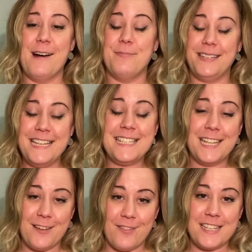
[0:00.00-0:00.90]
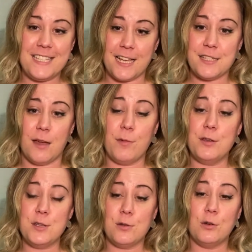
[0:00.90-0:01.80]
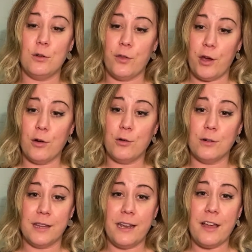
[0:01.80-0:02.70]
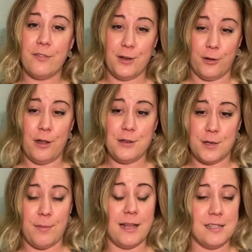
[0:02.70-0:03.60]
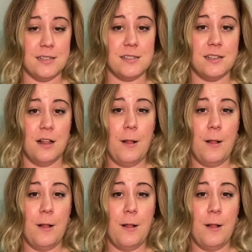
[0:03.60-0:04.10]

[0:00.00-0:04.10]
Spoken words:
Please think of this next time you do call the on-call clinic for non-urgent matters.